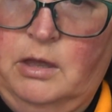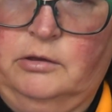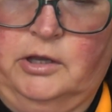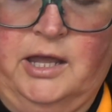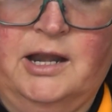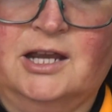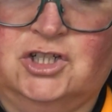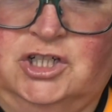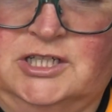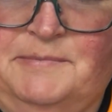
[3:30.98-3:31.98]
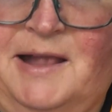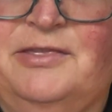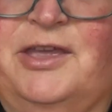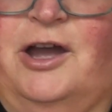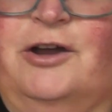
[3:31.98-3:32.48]
you can actually smell
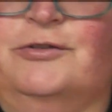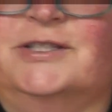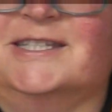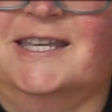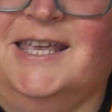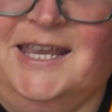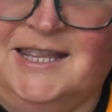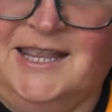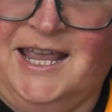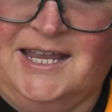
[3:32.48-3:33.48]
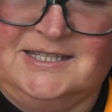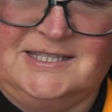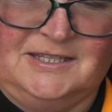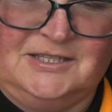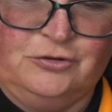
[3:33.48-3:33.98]
the oats in there. It's
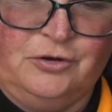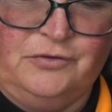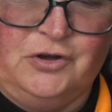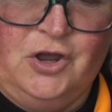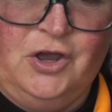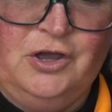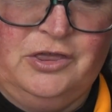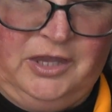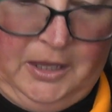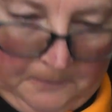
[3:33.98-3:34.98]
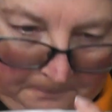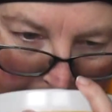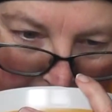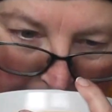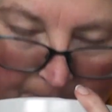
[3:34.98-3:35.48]
a sort of an earthy
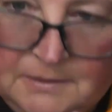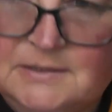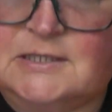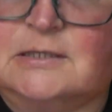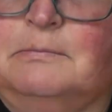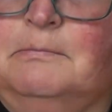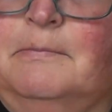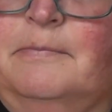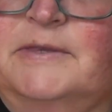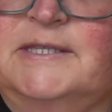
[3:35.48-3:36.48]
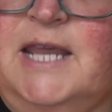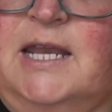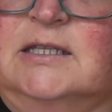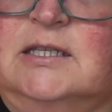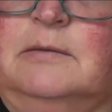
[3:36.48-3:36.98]

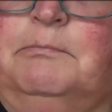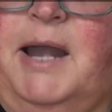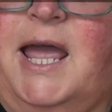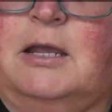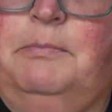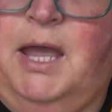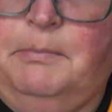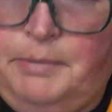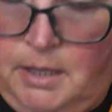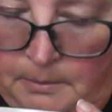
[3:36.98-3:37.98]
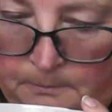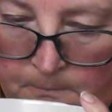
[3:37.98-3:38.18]
scent. Black pepper,